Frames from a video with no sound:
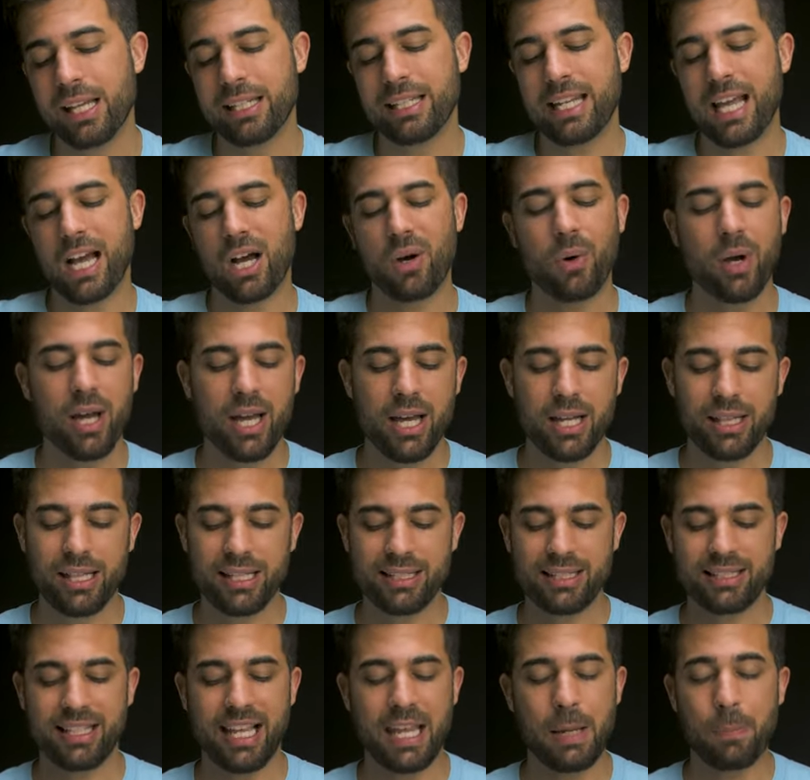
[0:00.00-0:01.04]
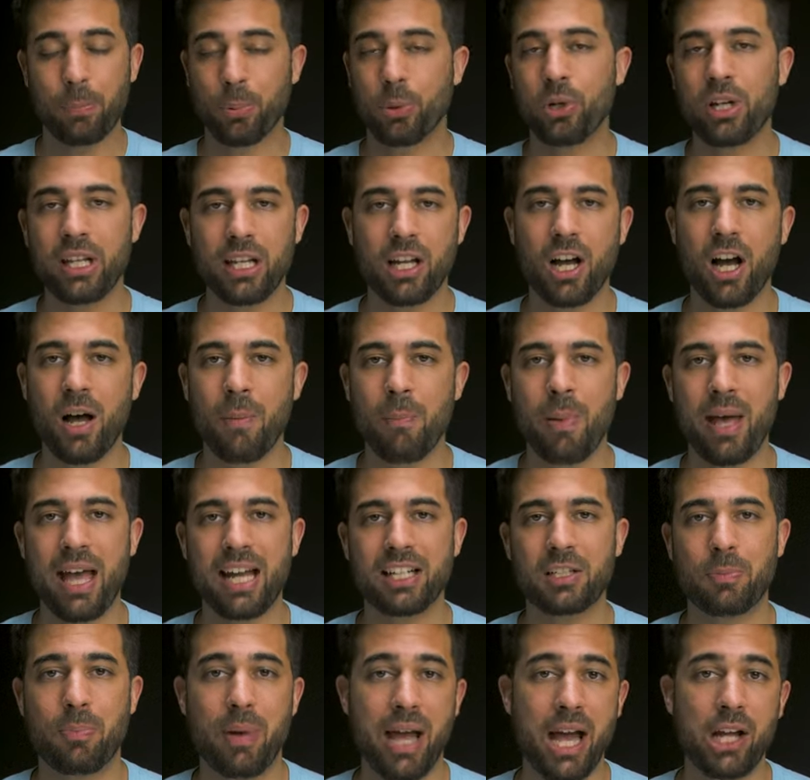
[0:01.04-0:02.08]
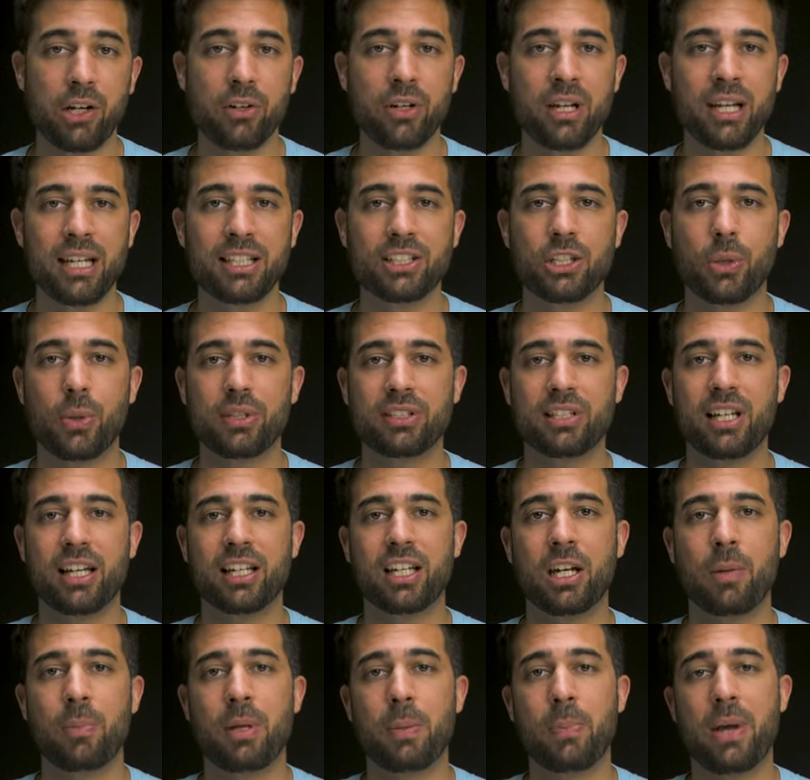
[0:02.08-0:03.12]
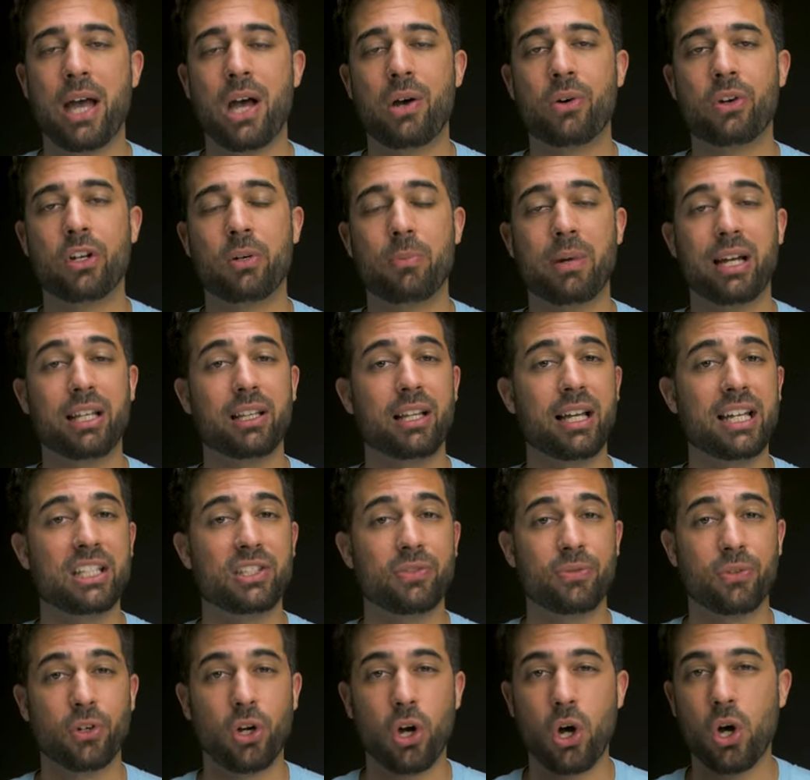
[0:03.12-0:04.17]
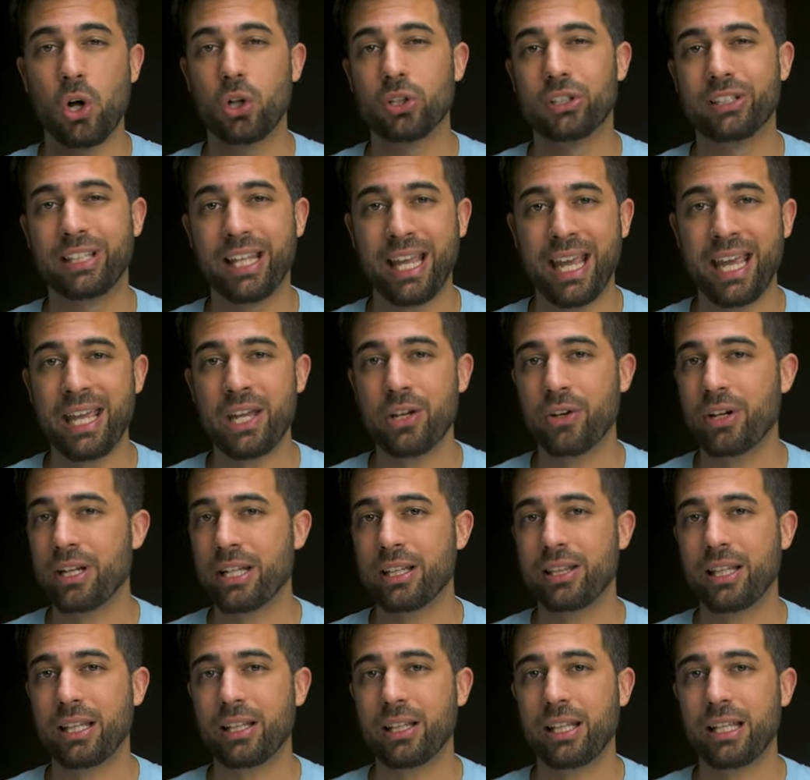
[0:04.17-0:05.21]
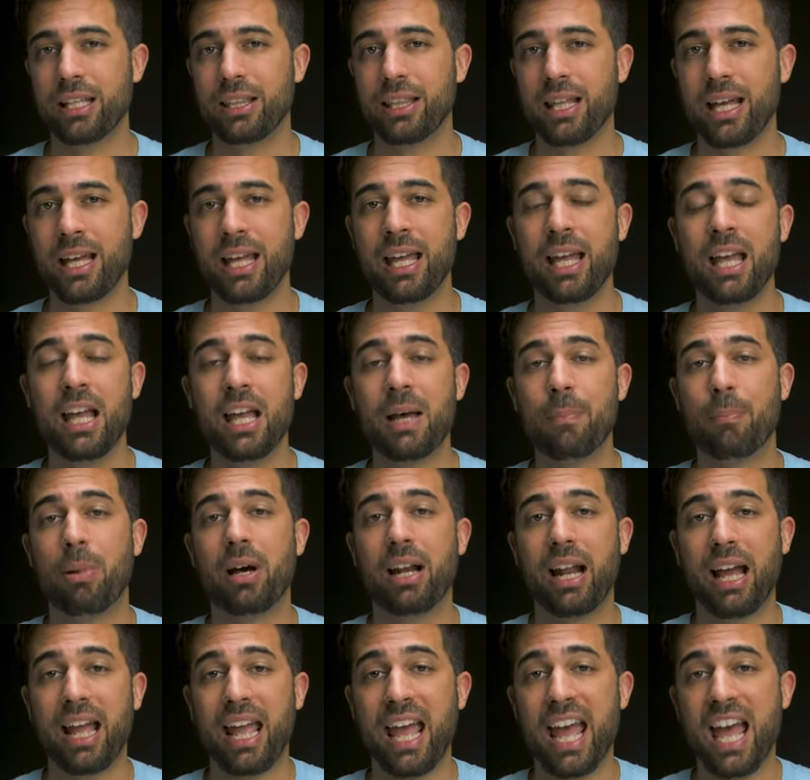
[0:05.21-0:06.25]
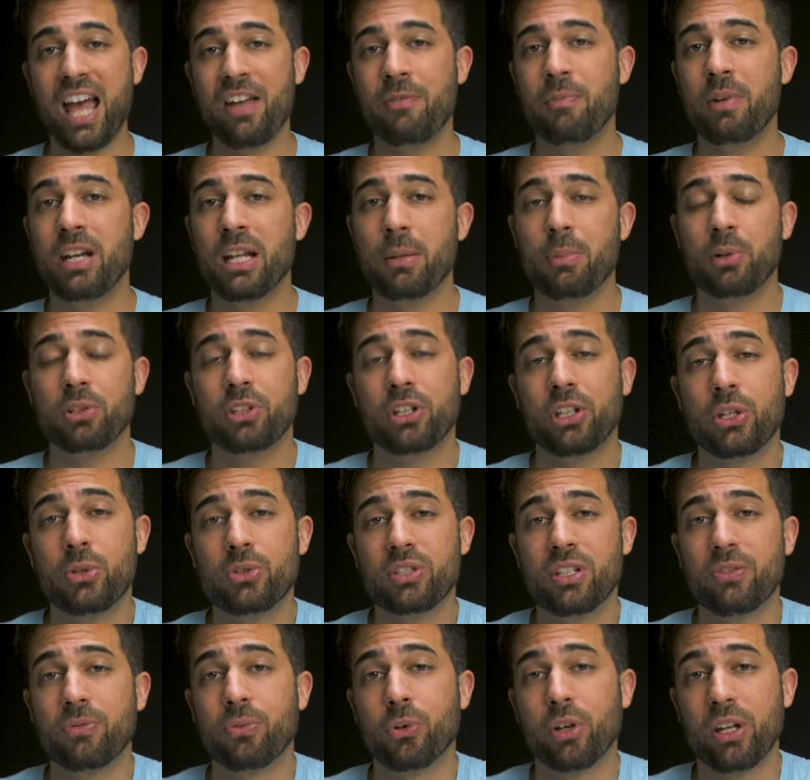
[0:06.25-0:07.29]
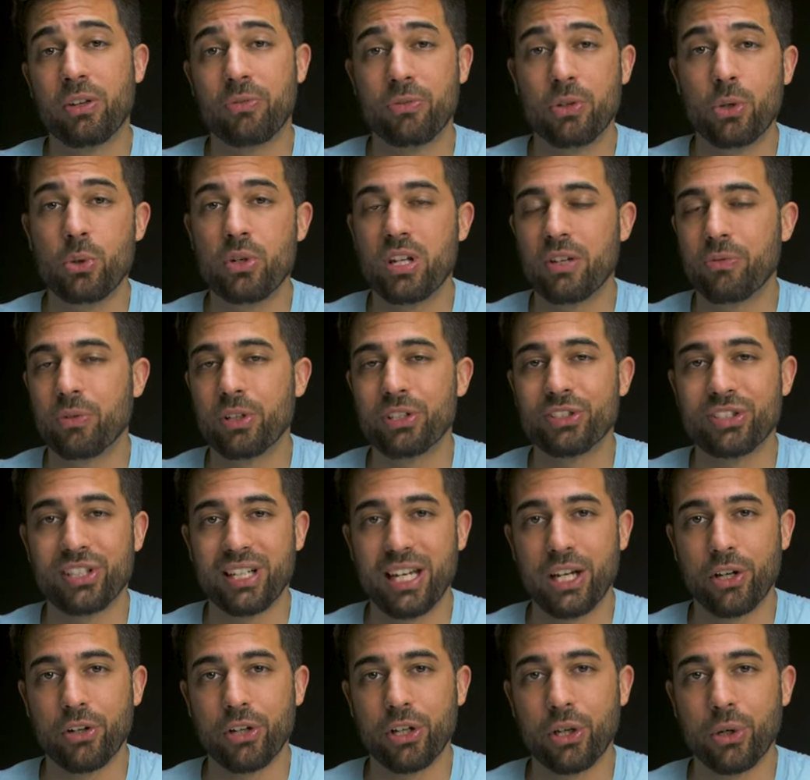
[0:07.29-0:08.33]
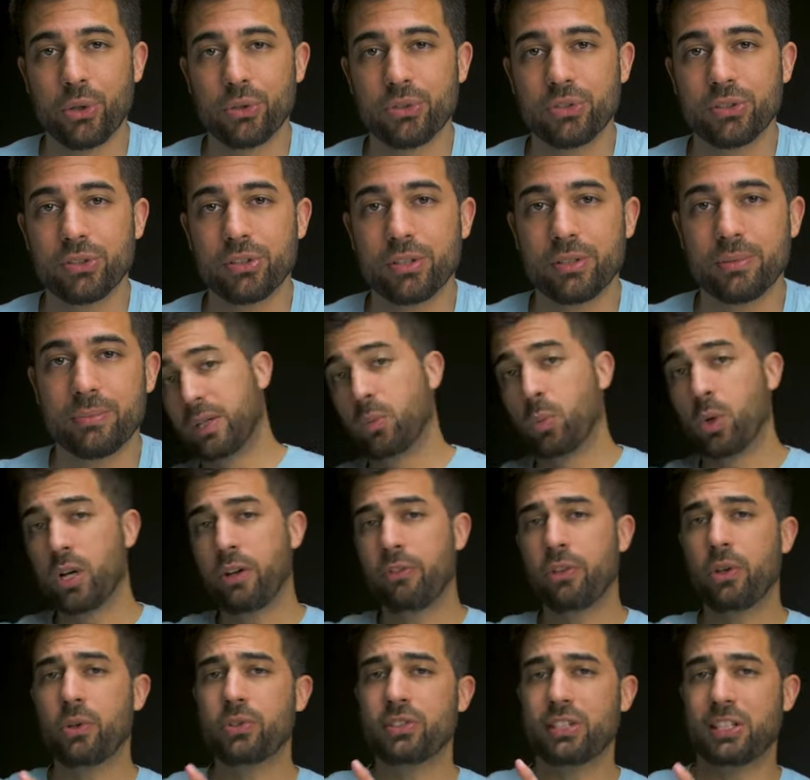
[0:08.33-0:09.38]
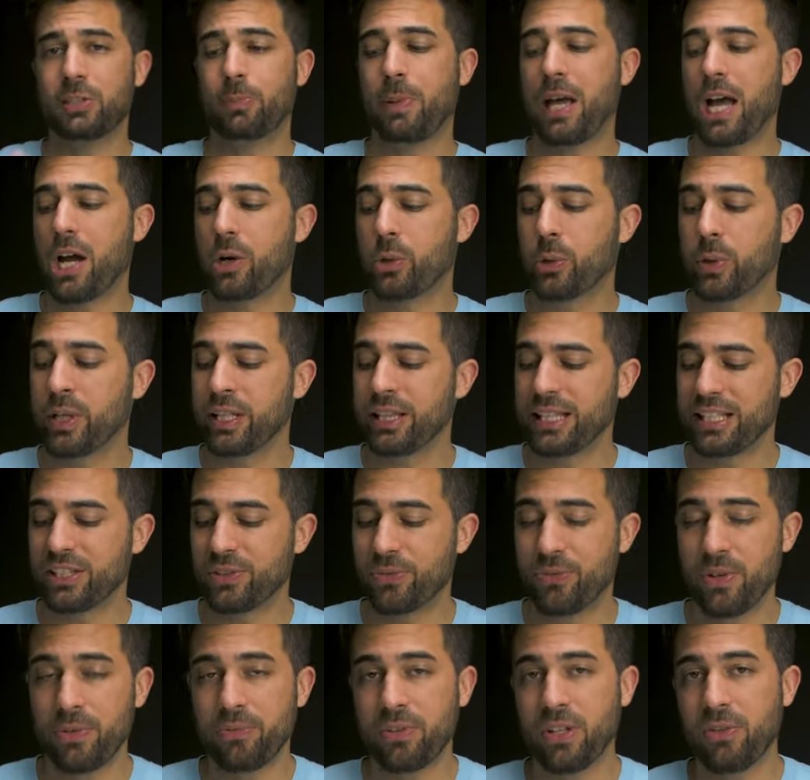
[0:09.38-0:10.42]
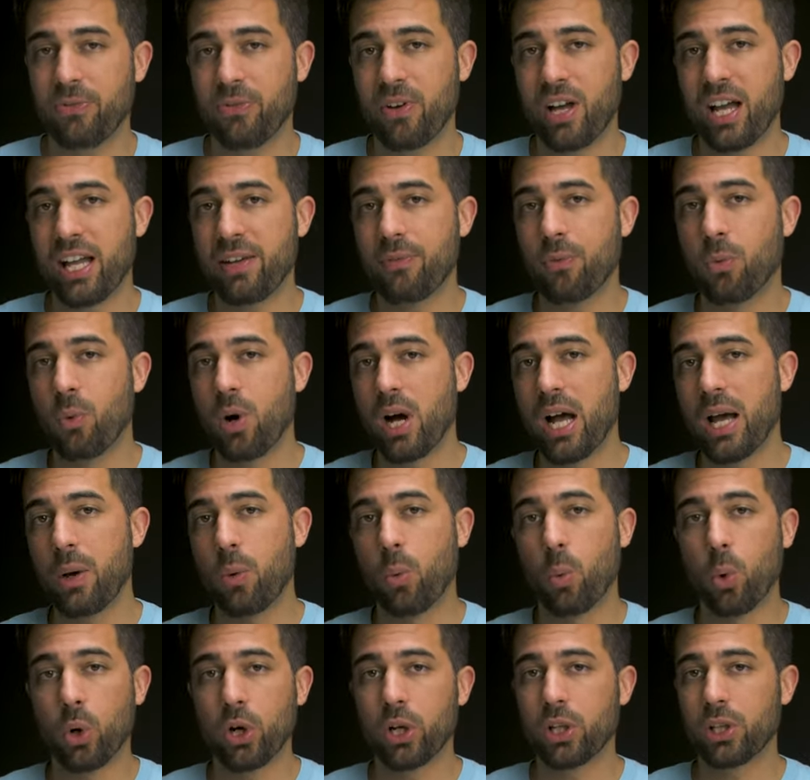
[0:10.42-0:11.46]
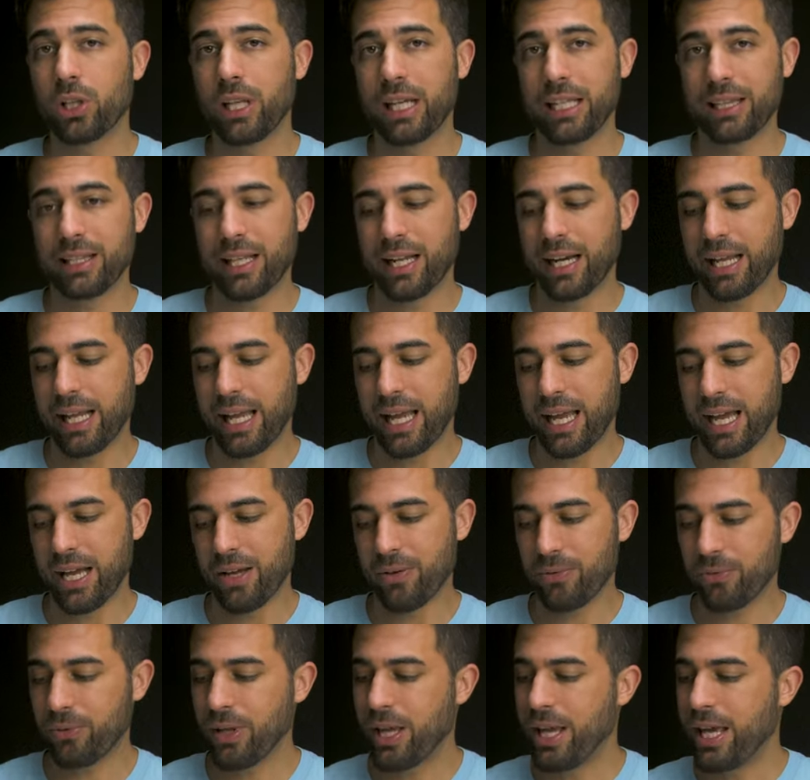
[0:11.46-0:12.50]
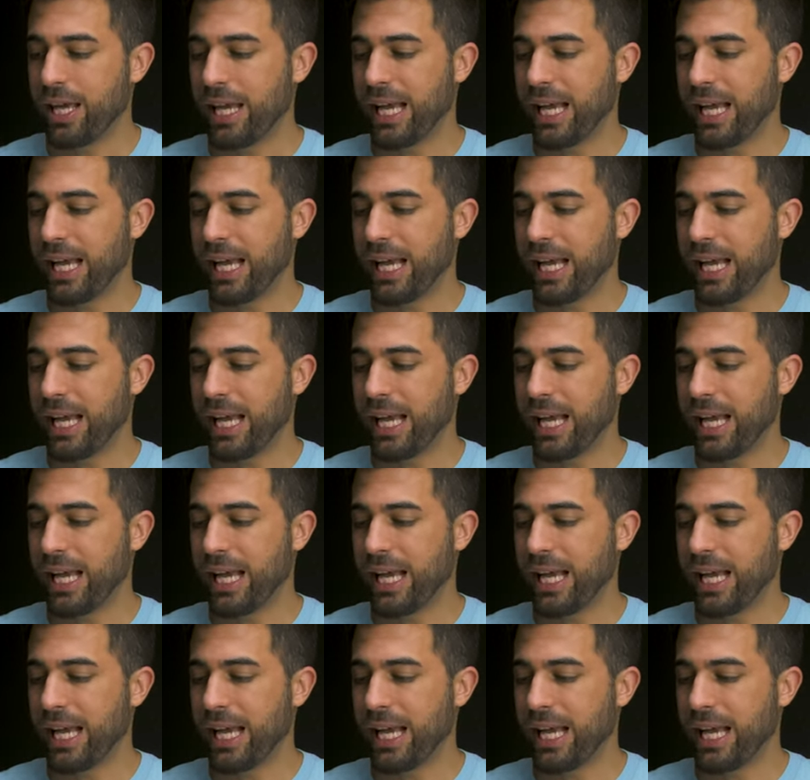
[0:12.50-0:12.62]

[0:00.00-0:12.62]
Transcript: Now, this is a pretty compact battery, so it's not going to be powering my lights for all day or anything like that, but I have been able to use it for a few different scenarios. And one of those is powering this 55 watt work light that I have.